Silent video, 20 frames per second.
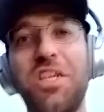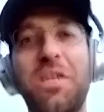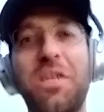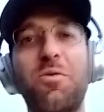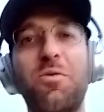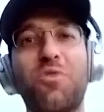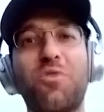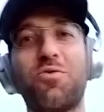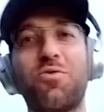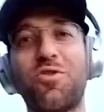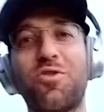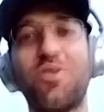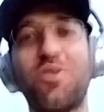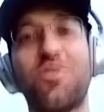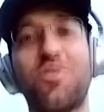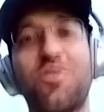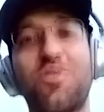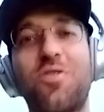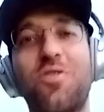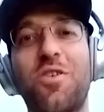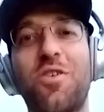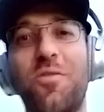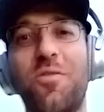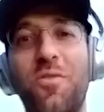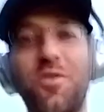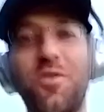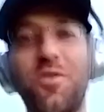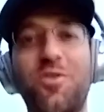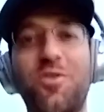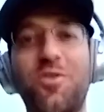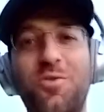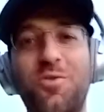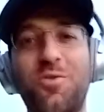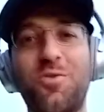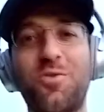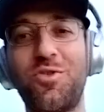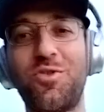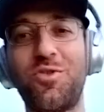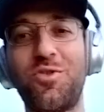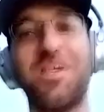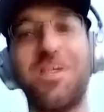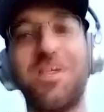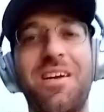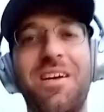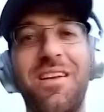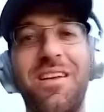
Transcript: which was the first 2G. Yeah,